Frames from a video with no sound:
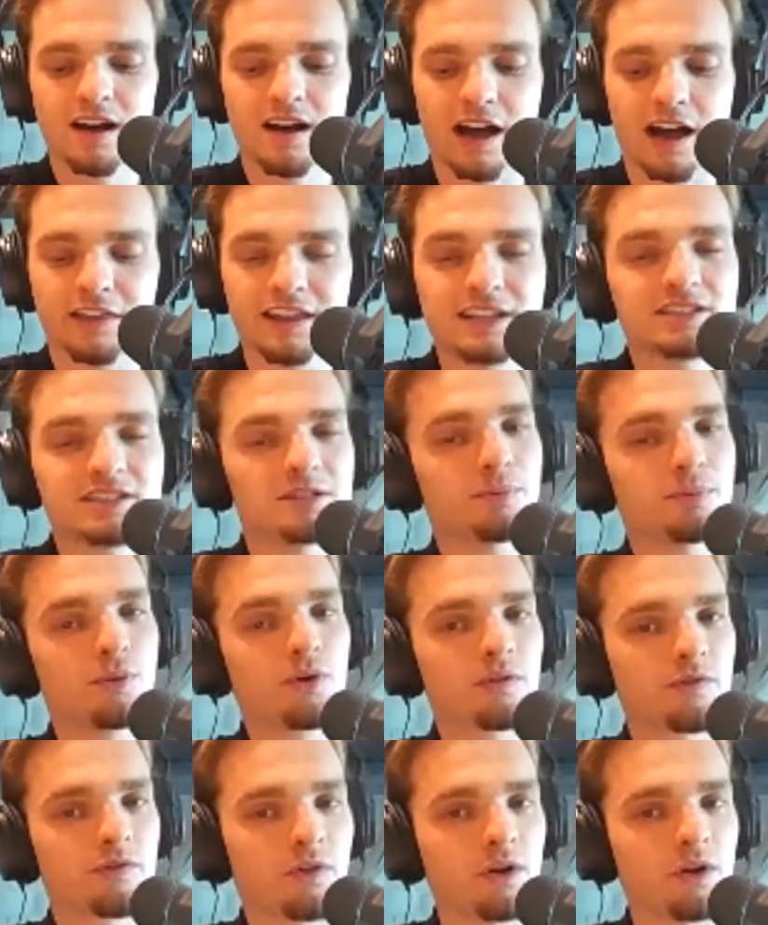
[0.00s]
I think it's
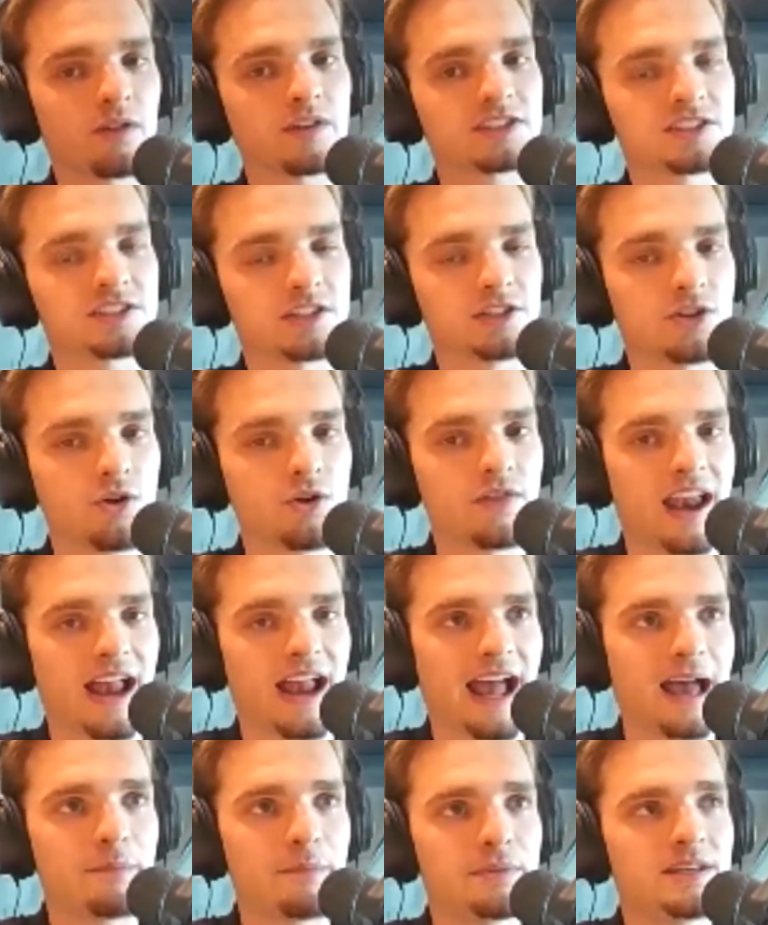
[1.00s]
important for all of us to know that
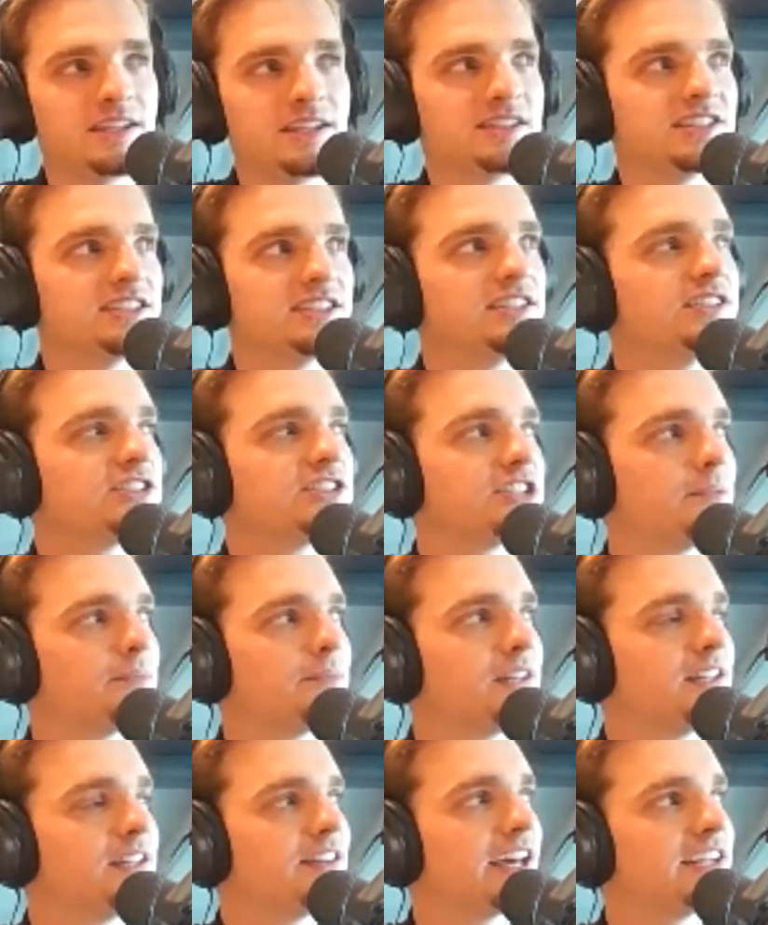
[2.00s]
happiness isn't
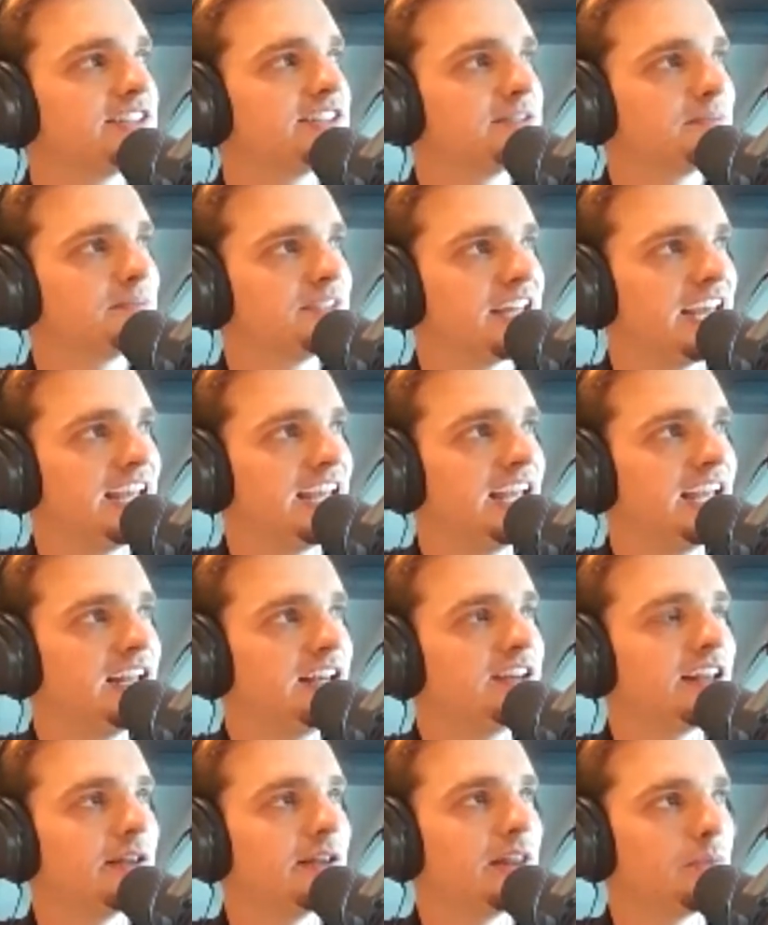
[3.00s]
something that is
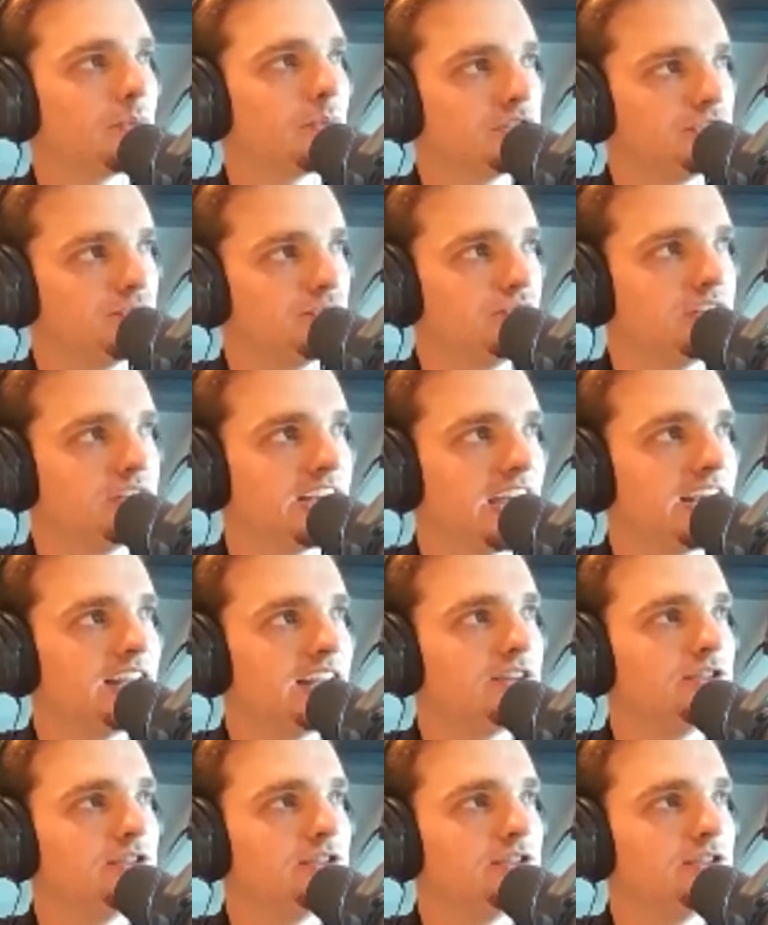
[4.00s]
obtained and then once you get it,